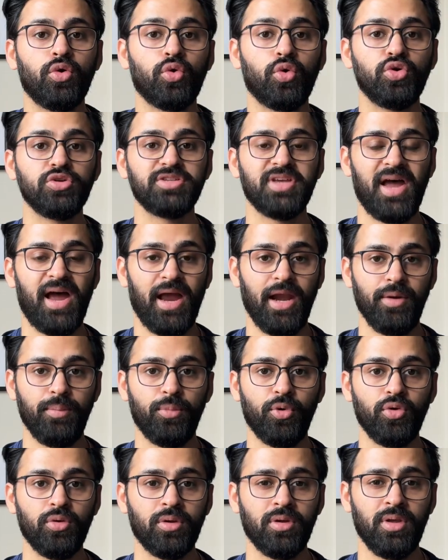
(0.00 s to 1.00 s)
a course
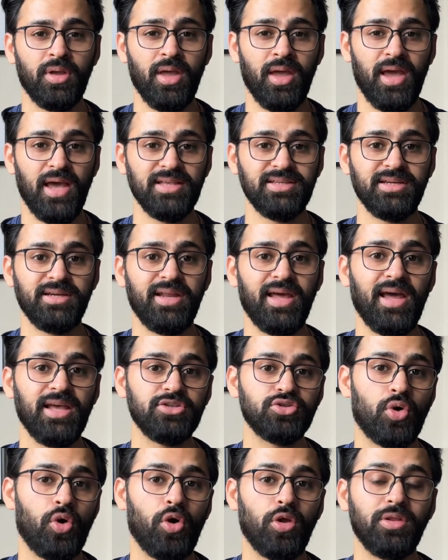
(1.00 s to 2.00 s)
handbook, as it
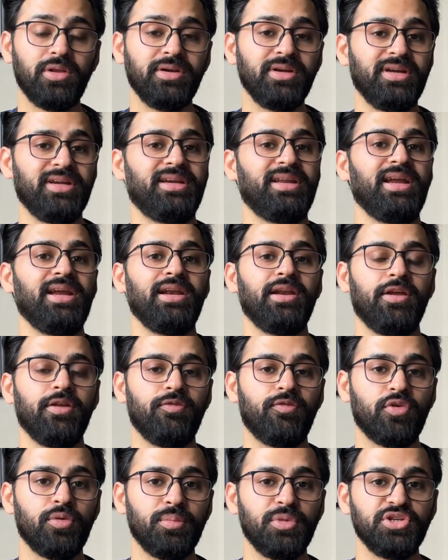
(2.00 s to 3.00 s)
has all the detailed
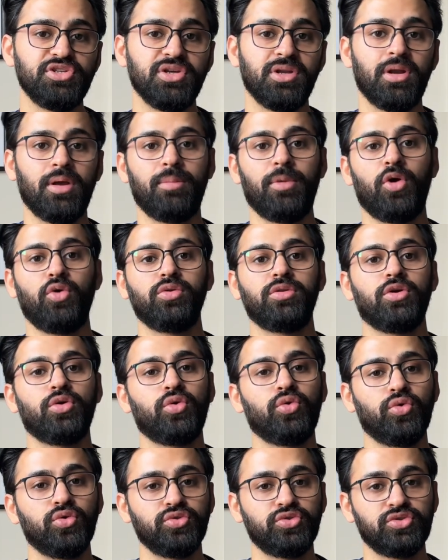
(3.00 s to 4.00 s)
information about the
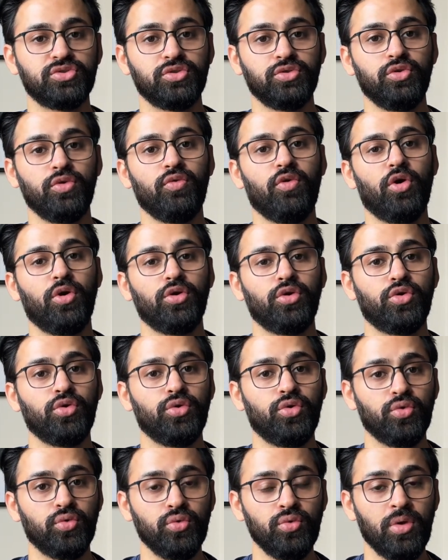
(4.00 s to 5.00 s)
course you want to
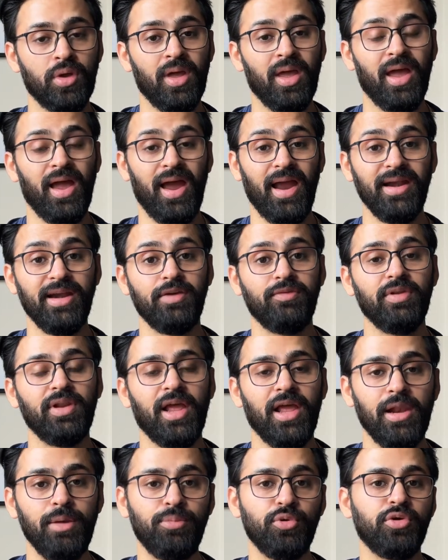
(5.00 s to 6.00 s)
do and it will
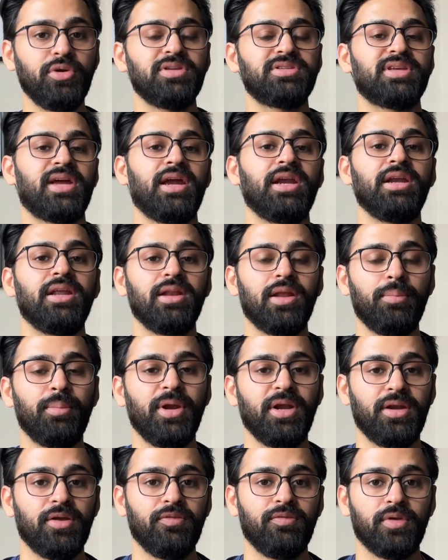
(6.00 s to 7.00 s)
help you decide in a
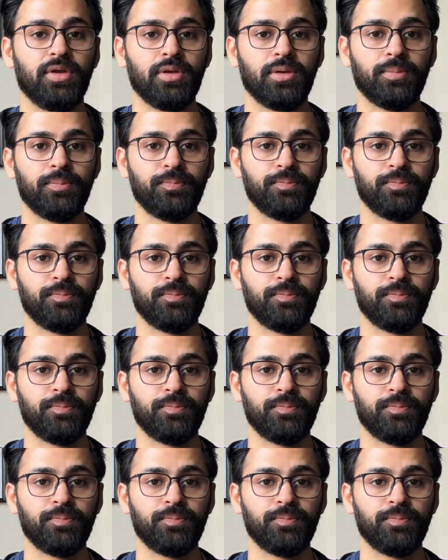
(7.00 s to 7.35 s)
better way.